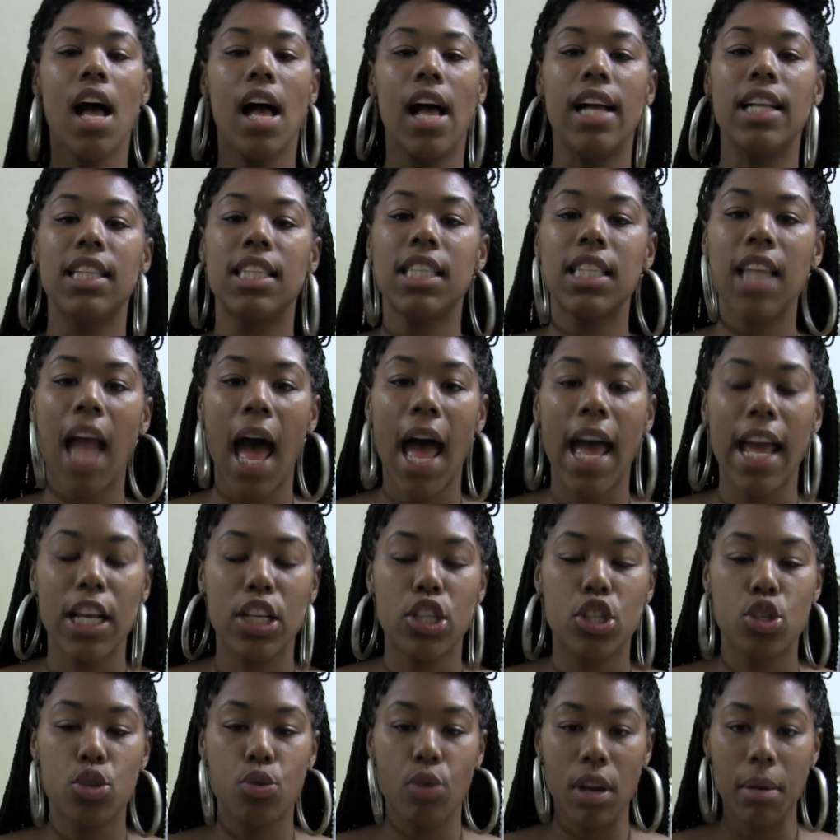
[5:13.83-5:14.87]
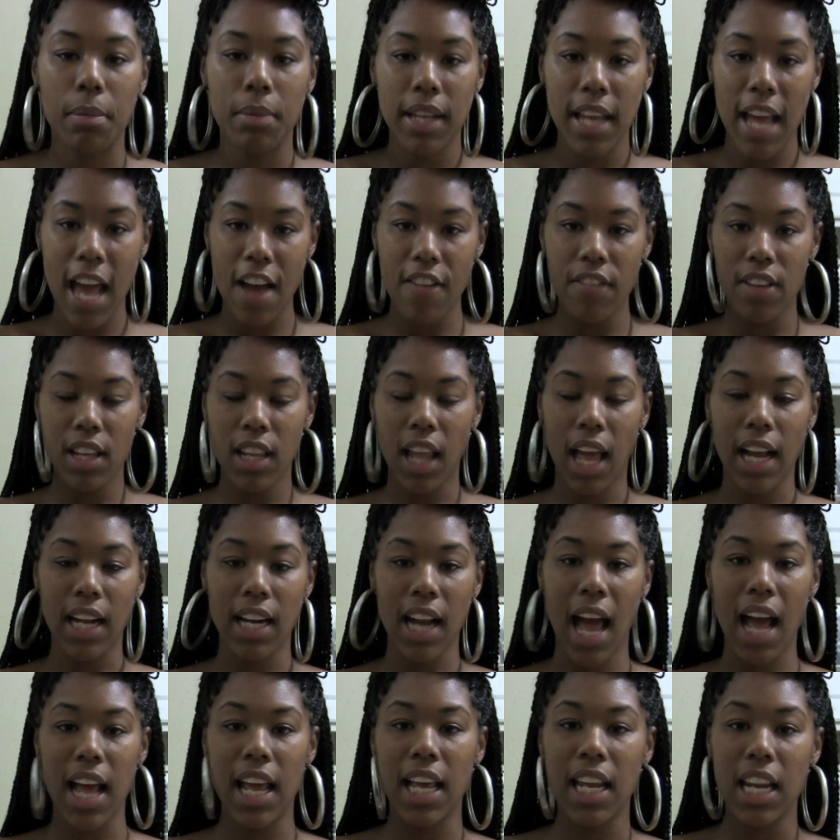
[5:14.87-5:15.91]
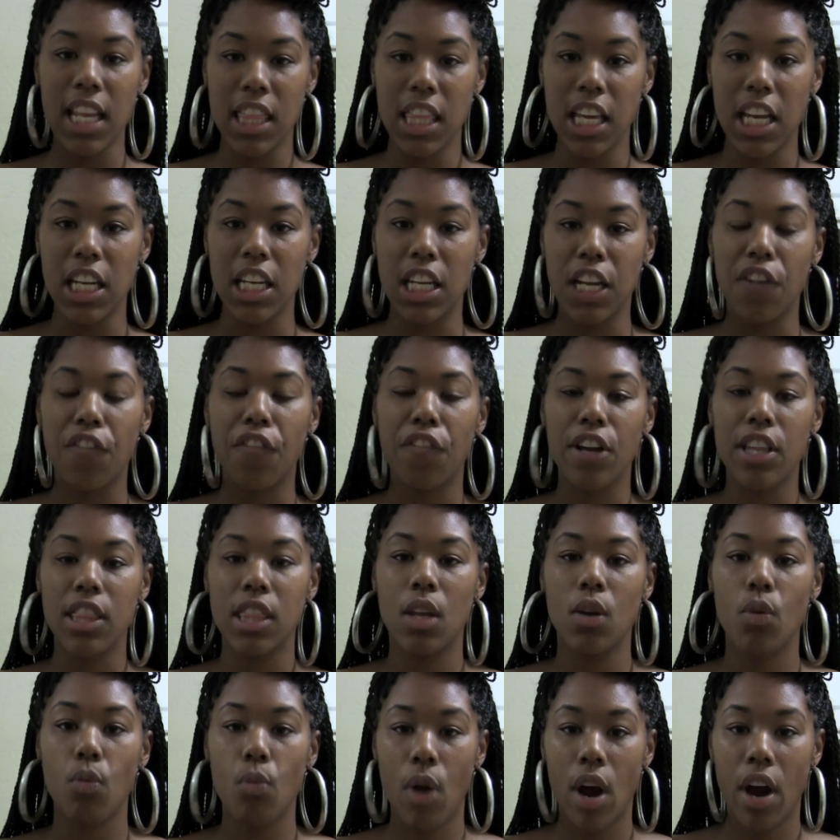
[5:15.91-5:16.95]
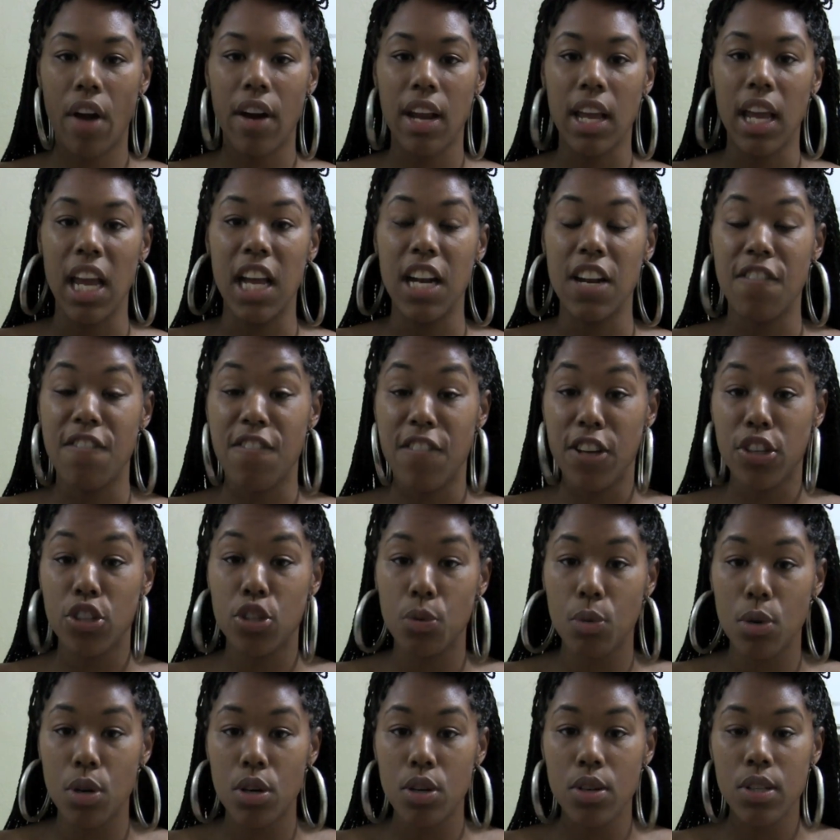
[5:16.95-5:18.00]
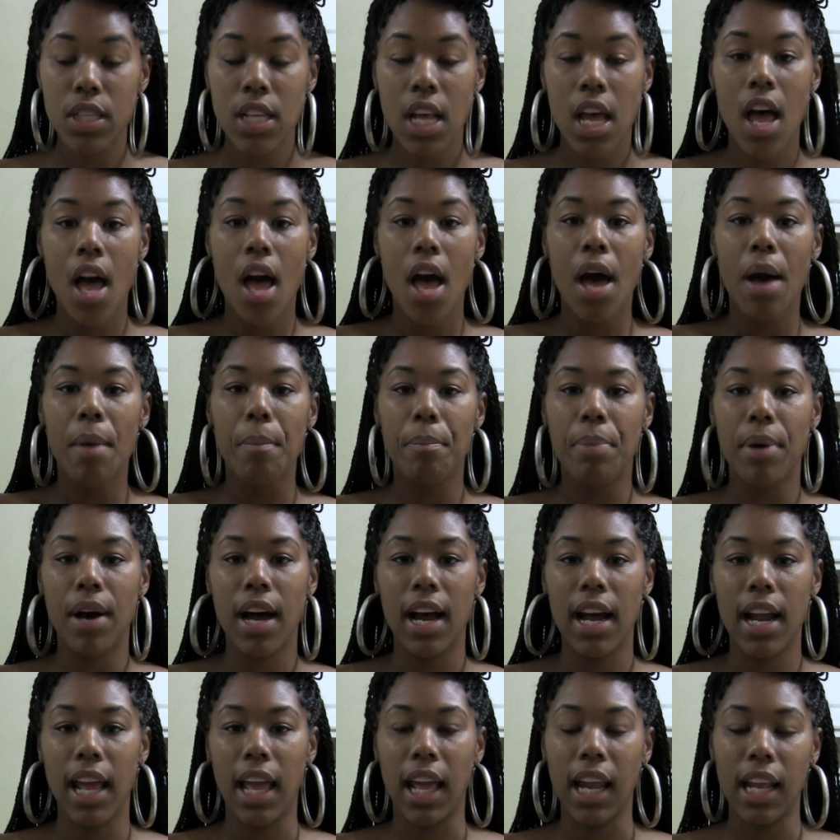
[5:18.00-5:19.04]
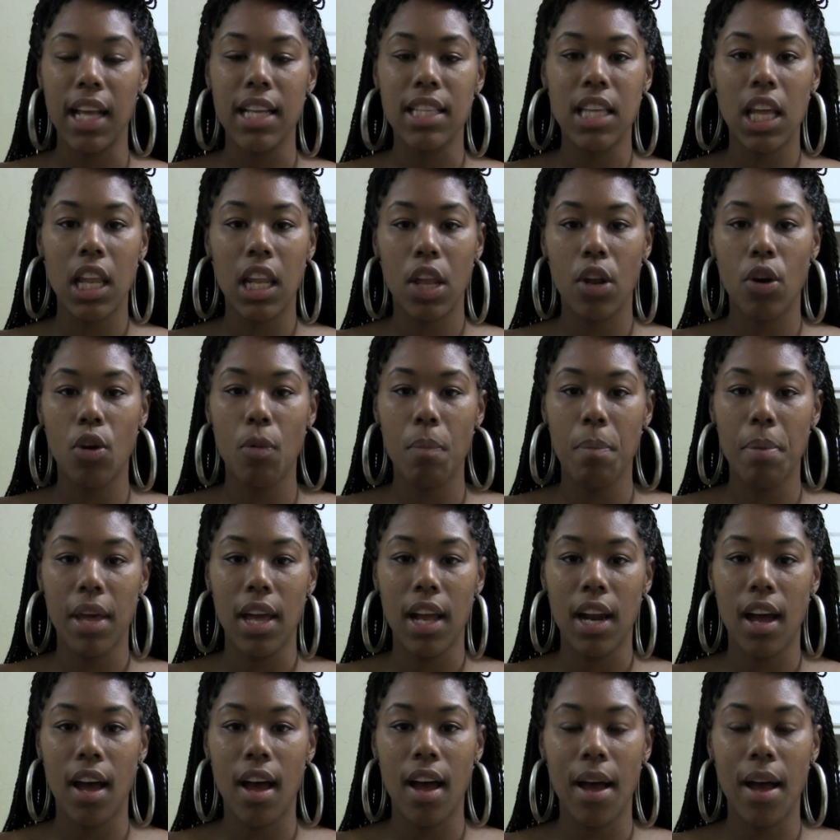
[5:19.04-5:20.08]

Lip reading: It's not extremely heavy, like not anything different than wearing individuals, but it is a little bit